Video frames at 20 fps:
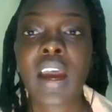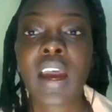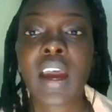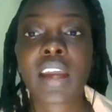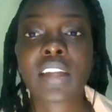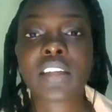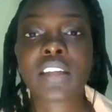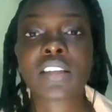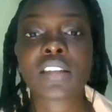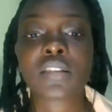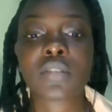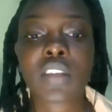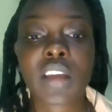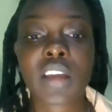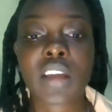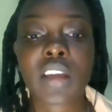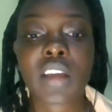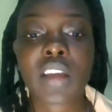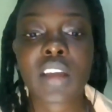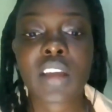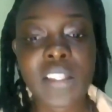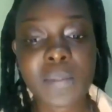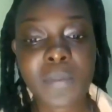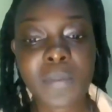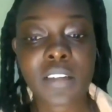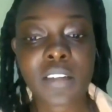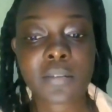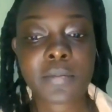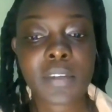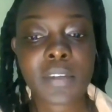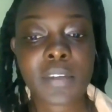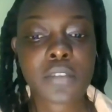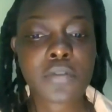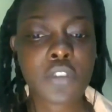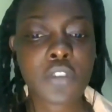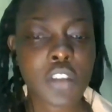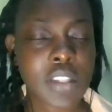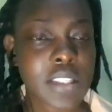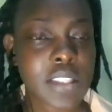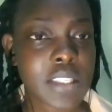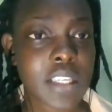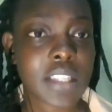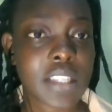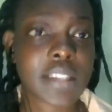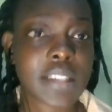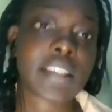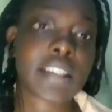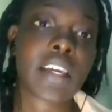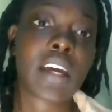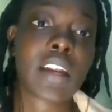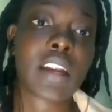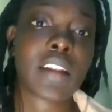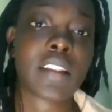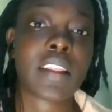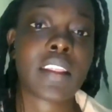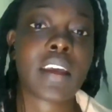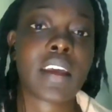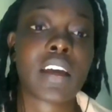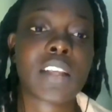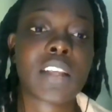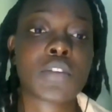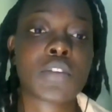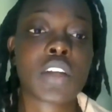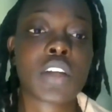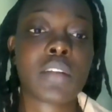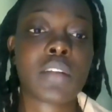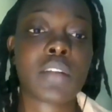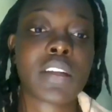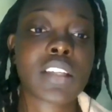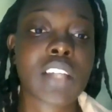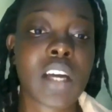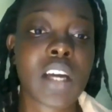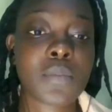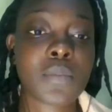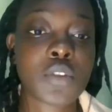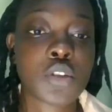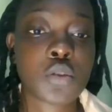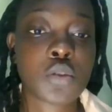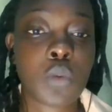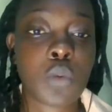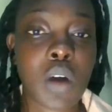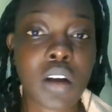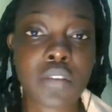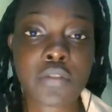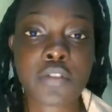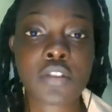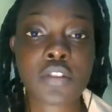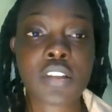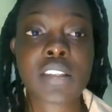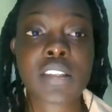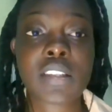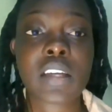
And there has been a bit of concerns here and there, especially when it comes to workforce.